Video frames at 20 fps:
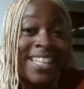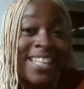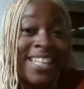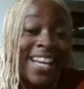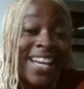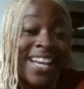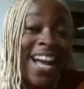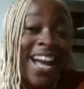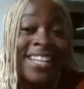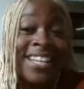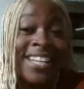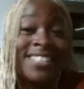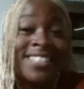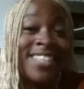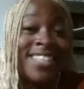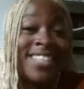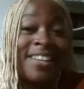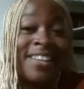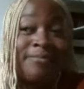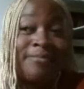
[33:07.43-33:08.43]
that kind of
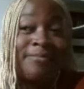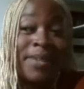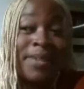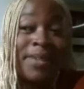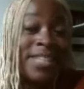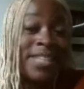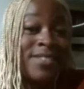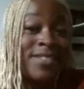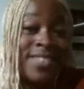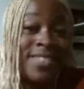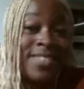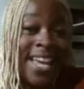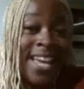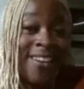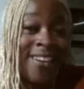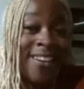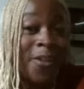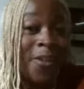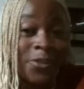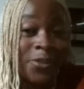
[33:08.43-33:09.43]
set me and
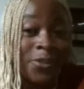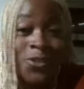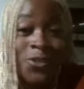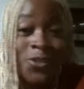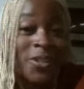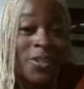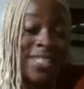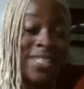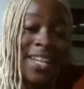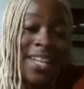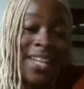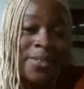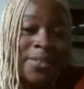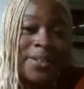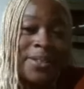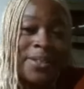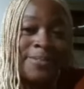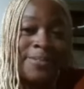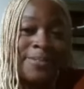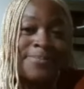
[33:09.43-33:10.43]
Suzanne on this journey together.